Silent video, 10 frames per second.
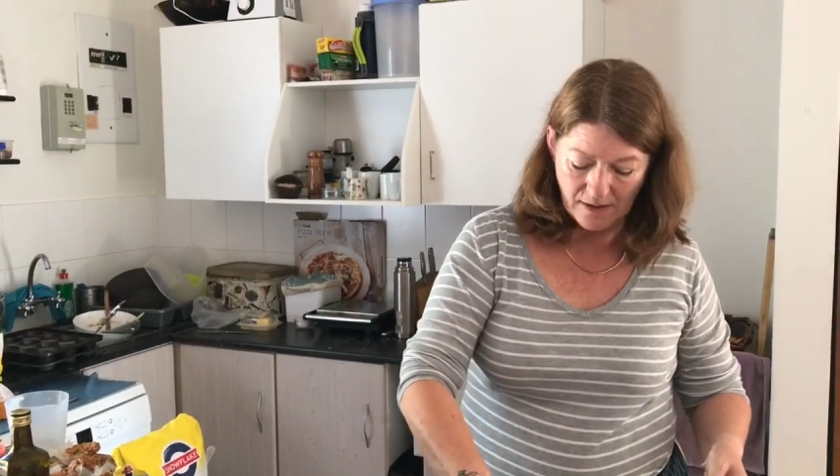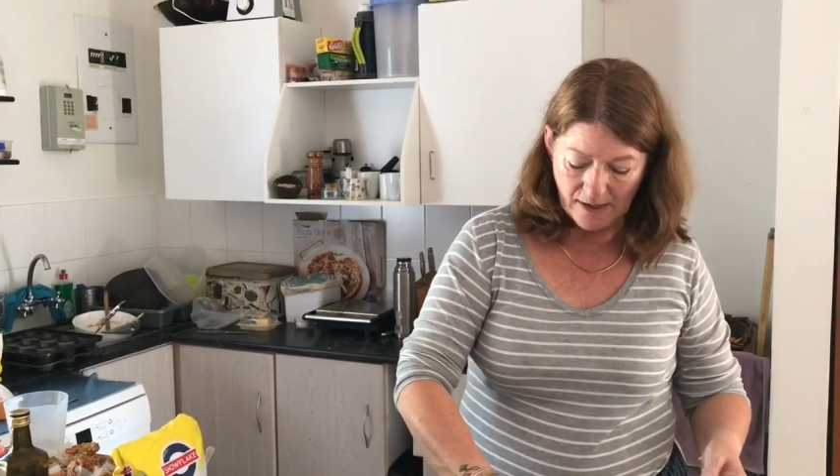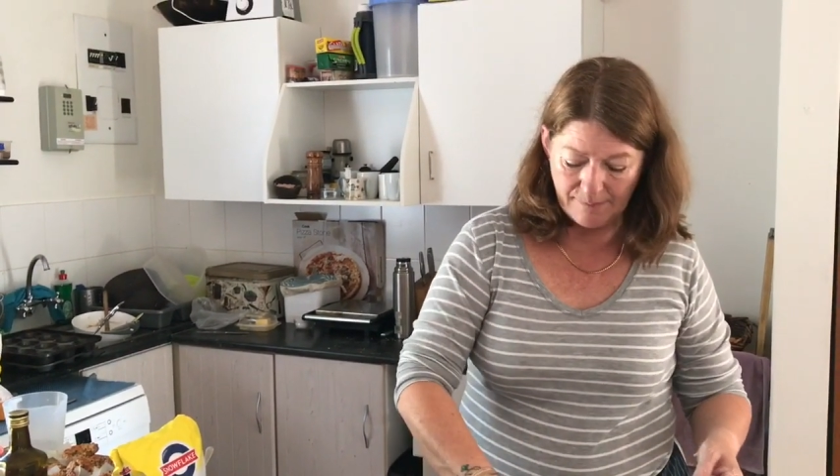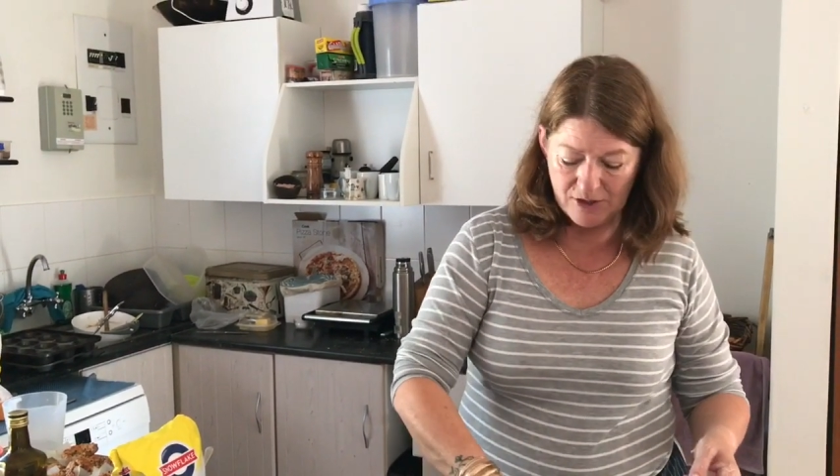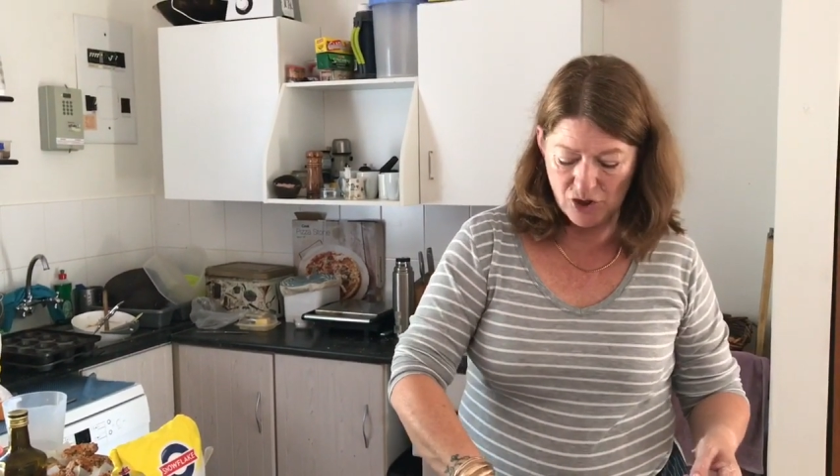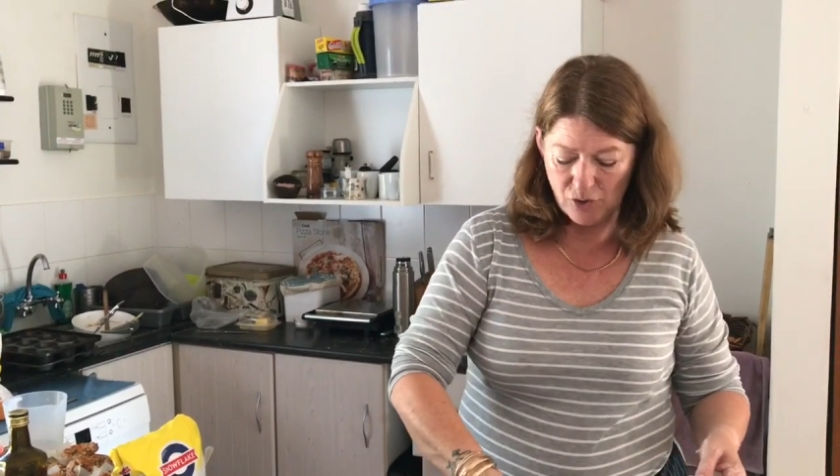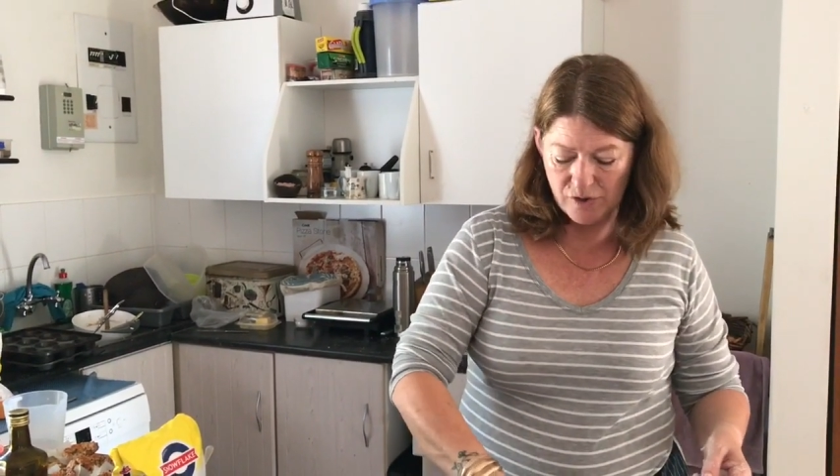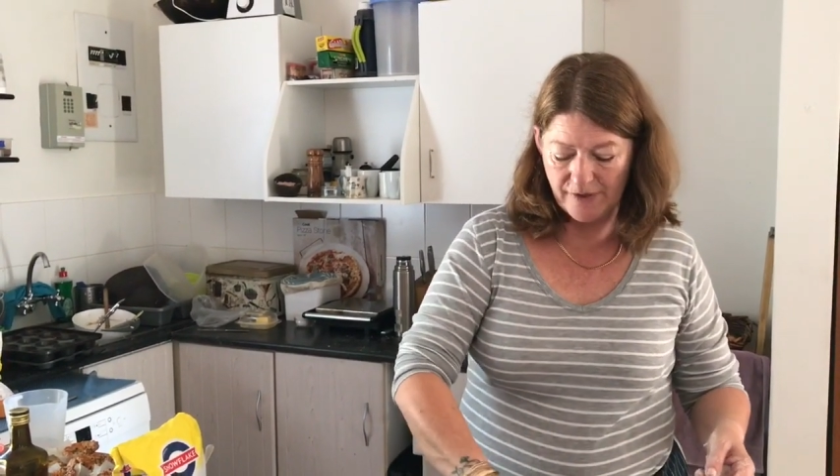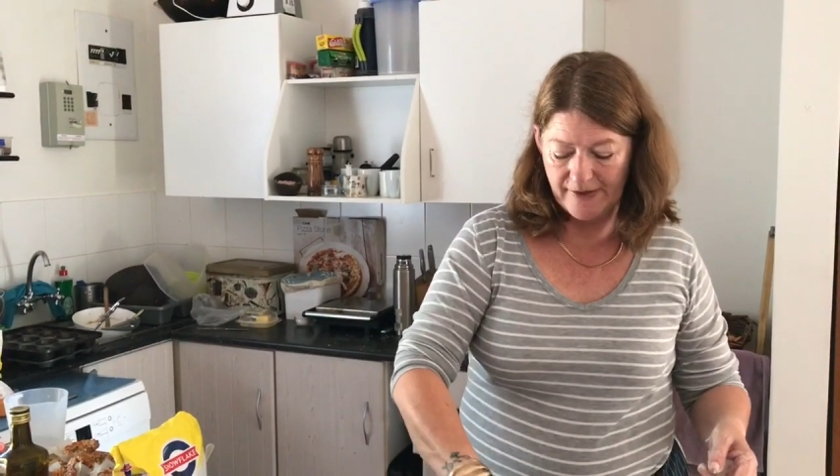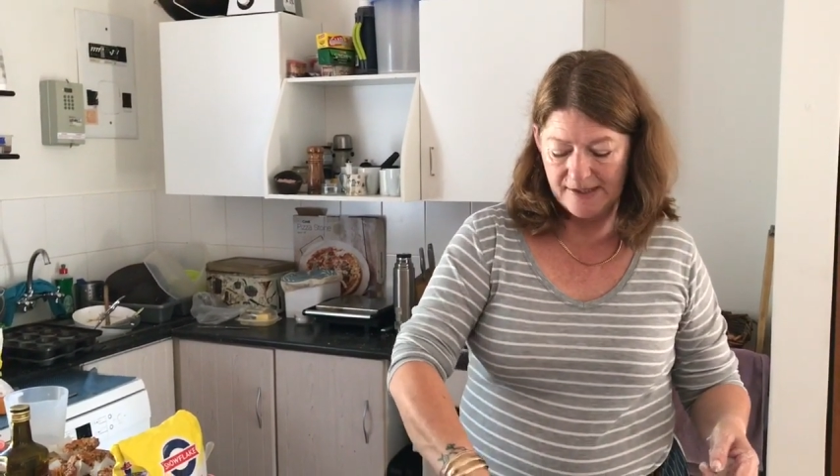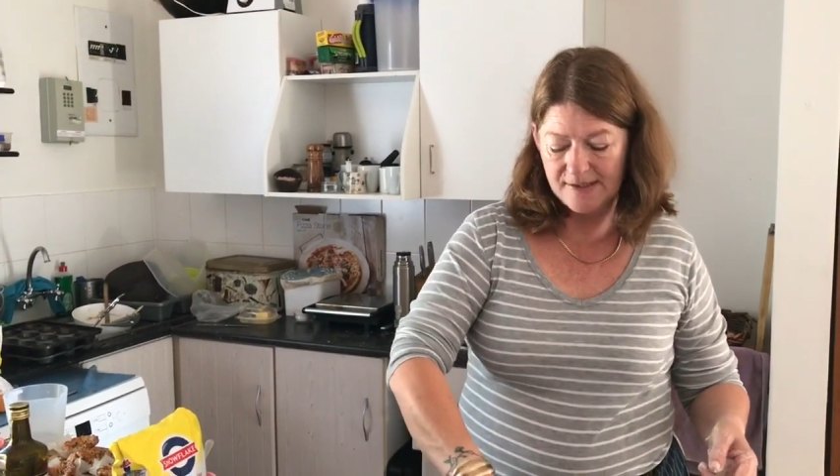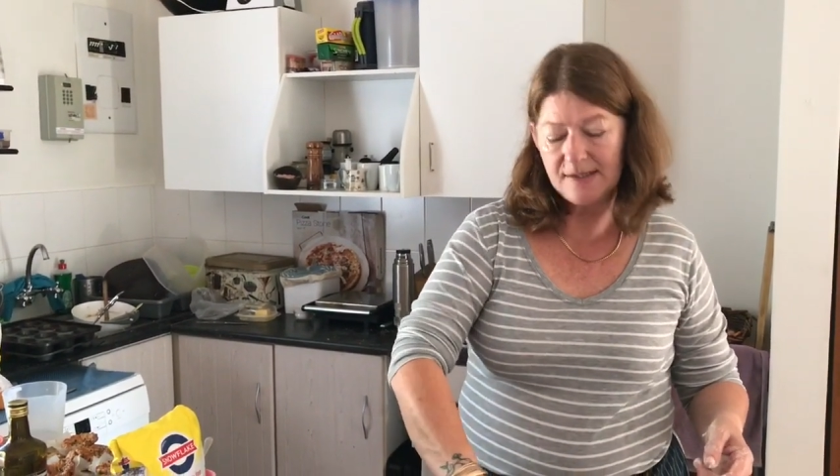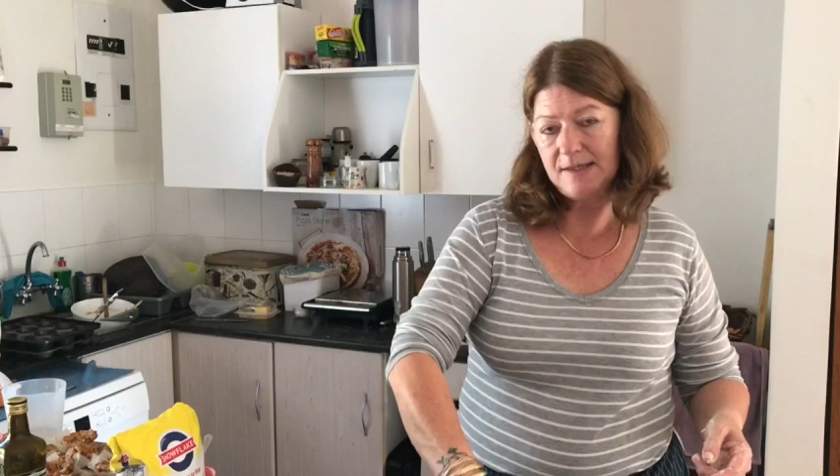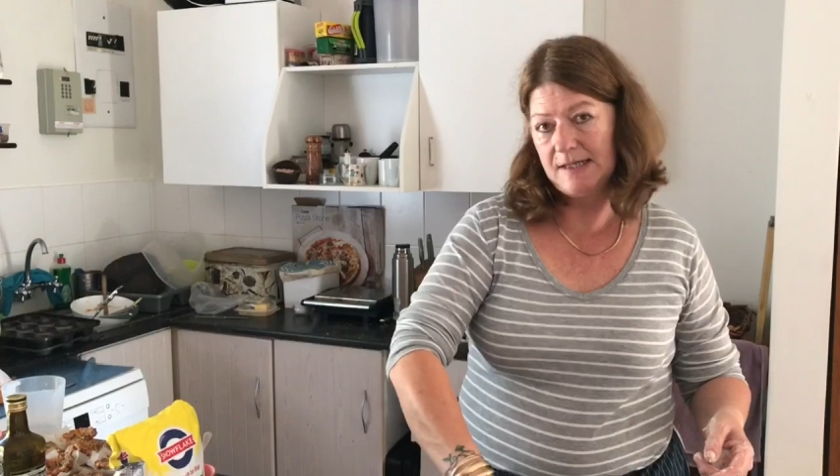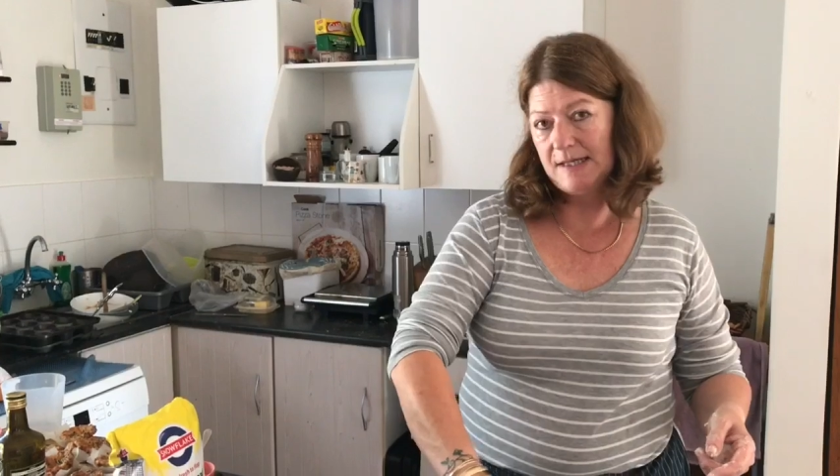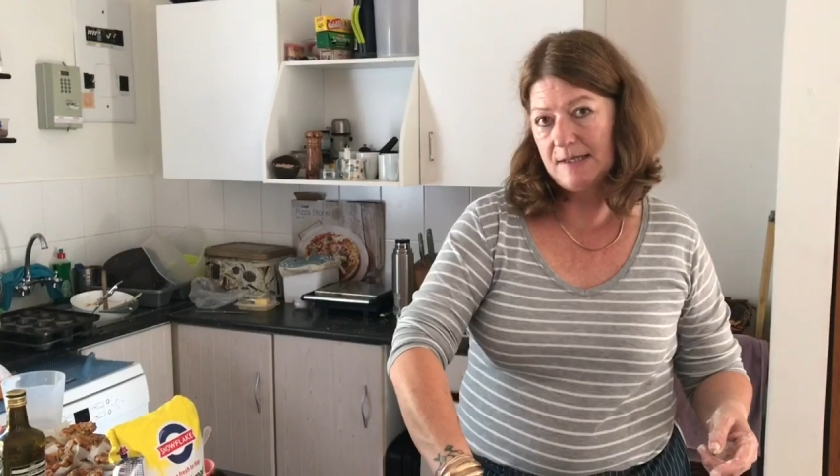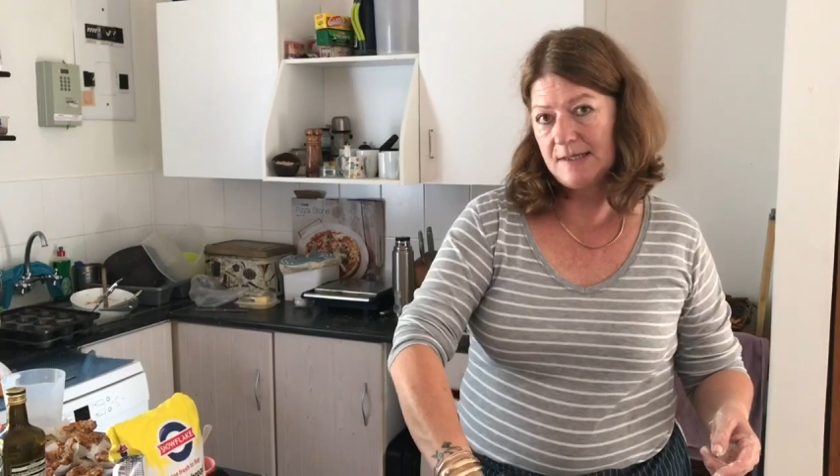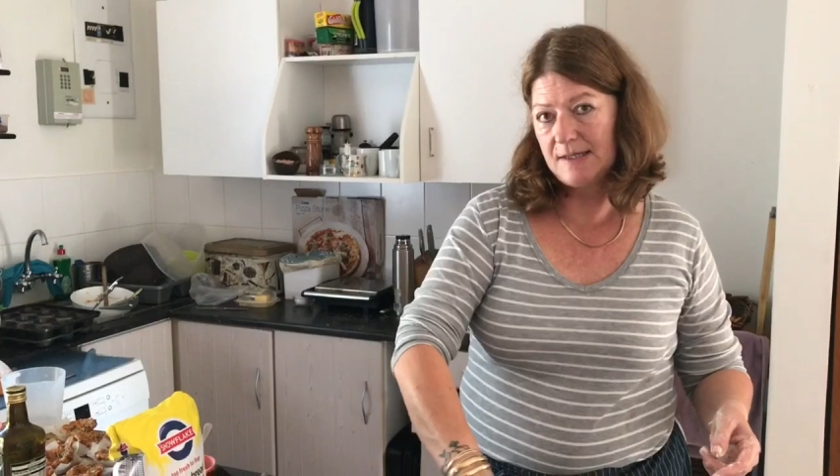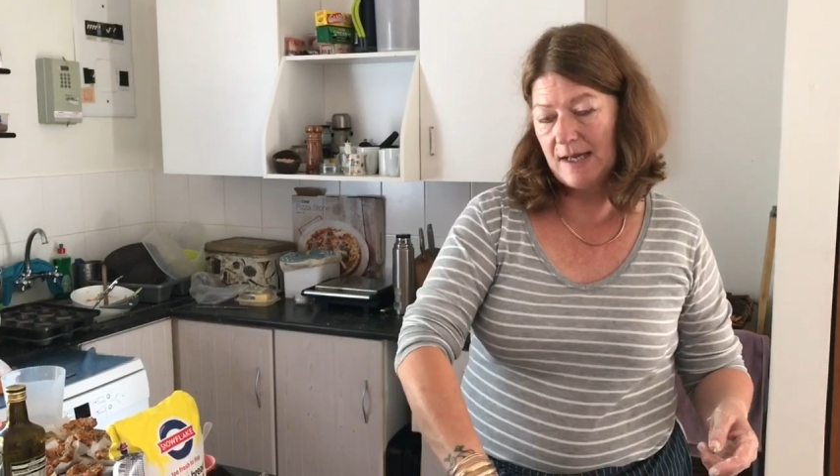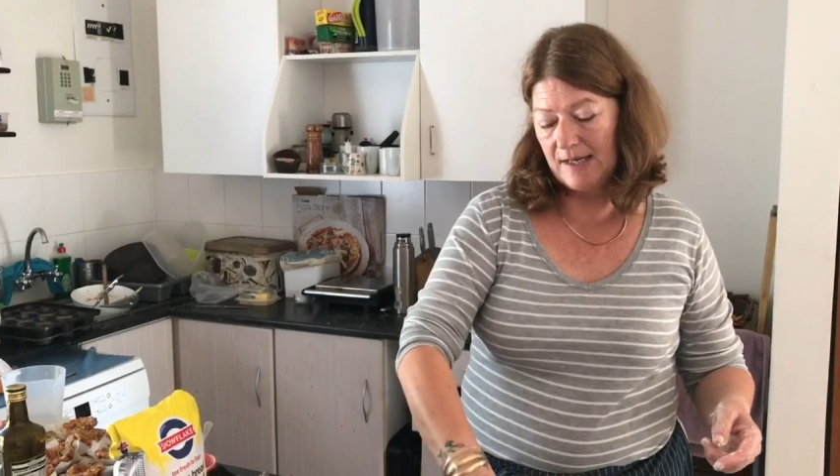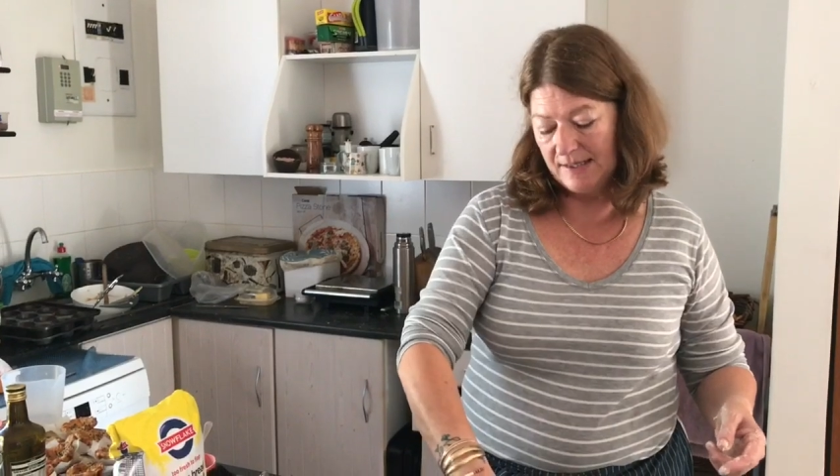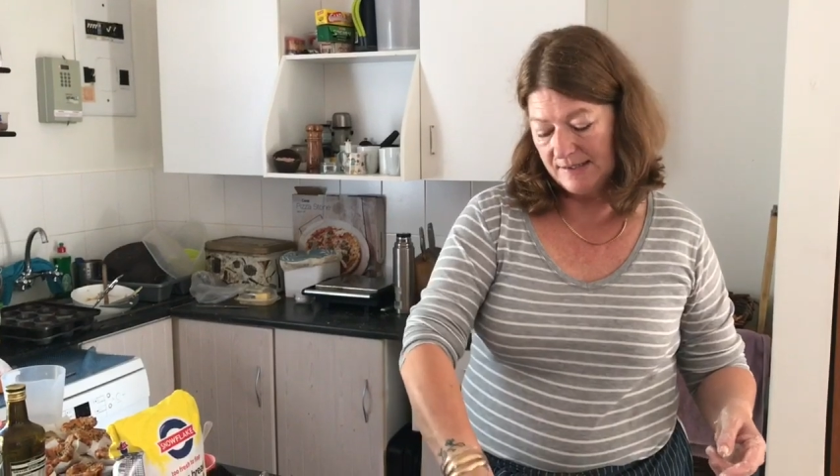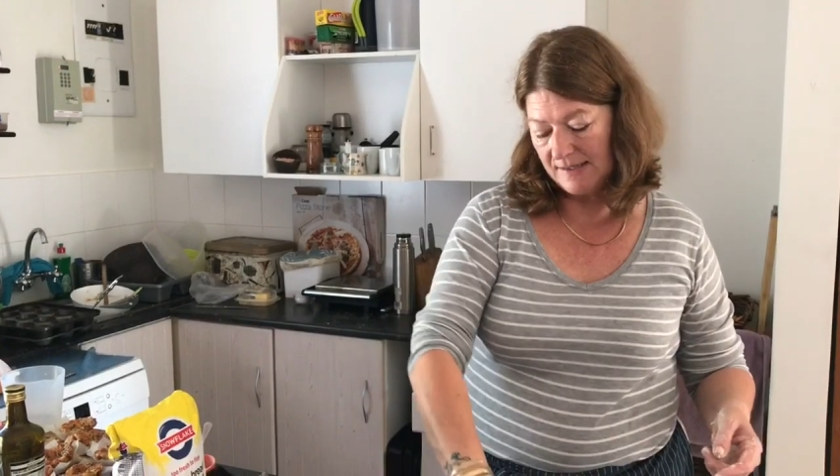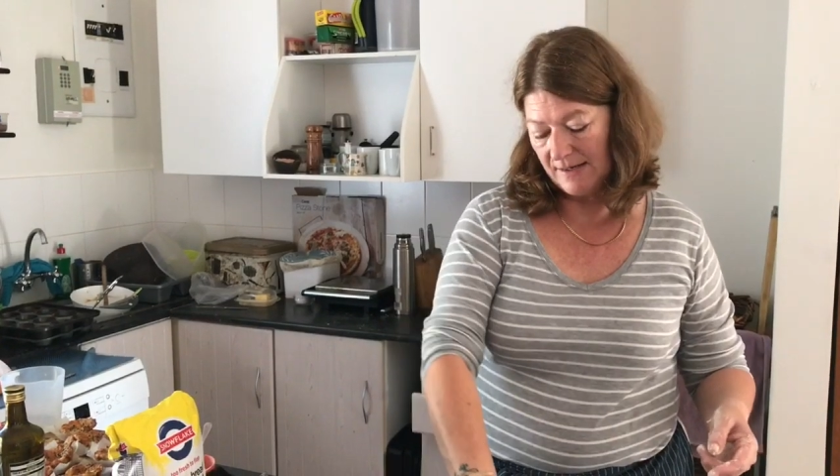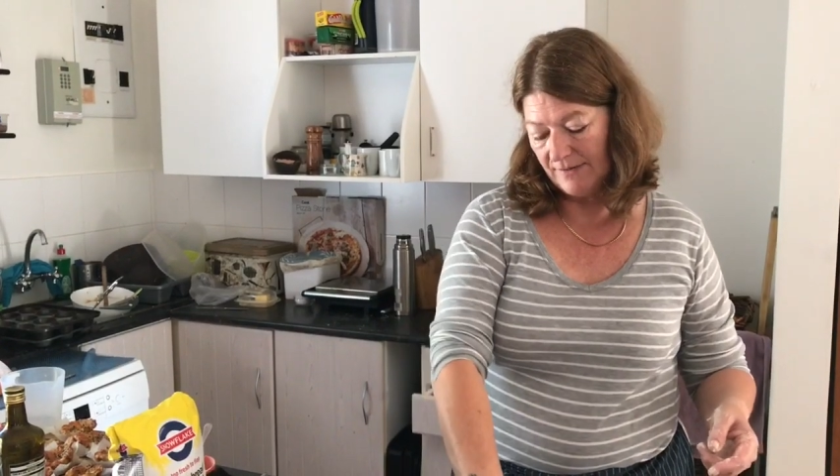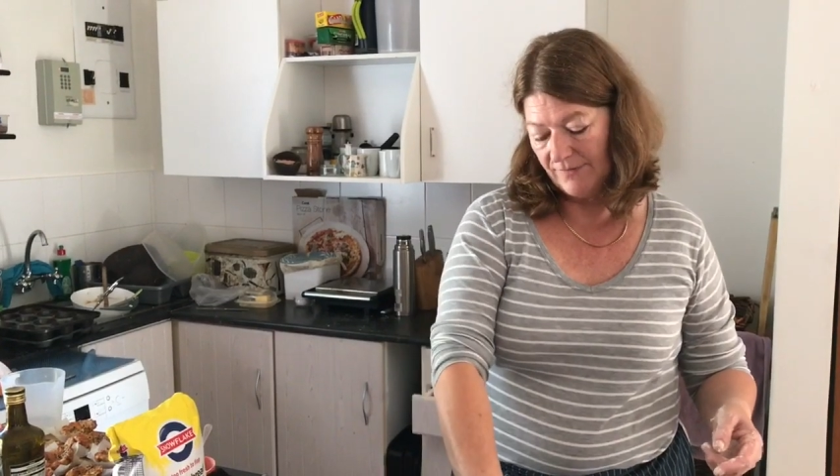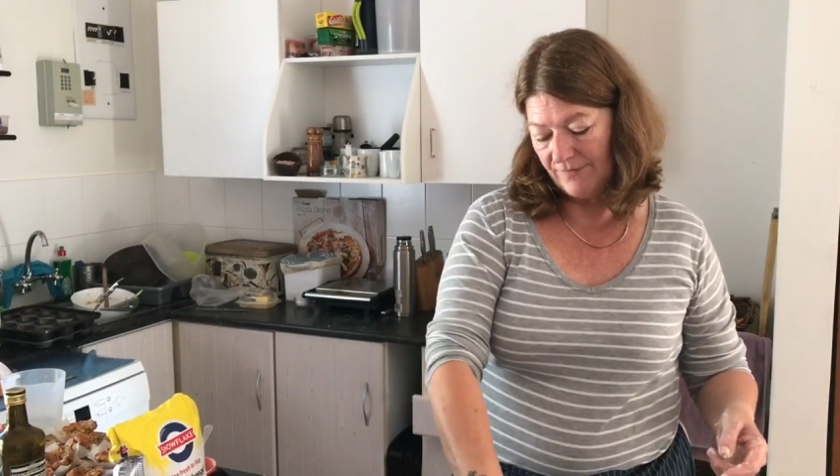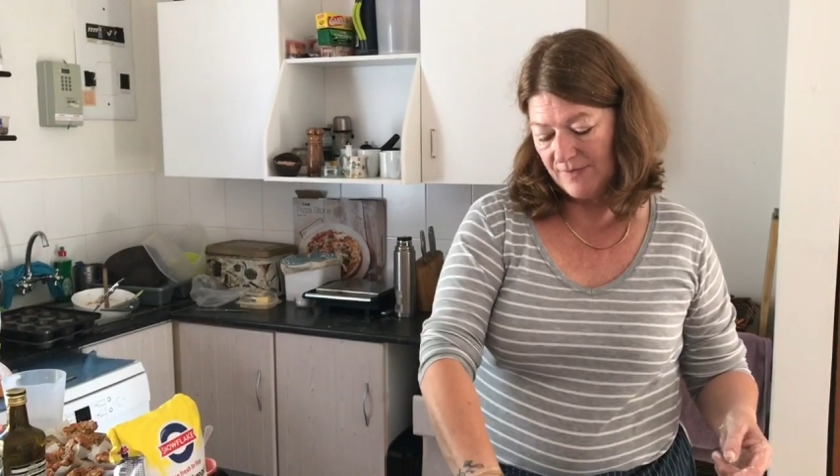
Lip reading: a bit short on the instant yeast and I've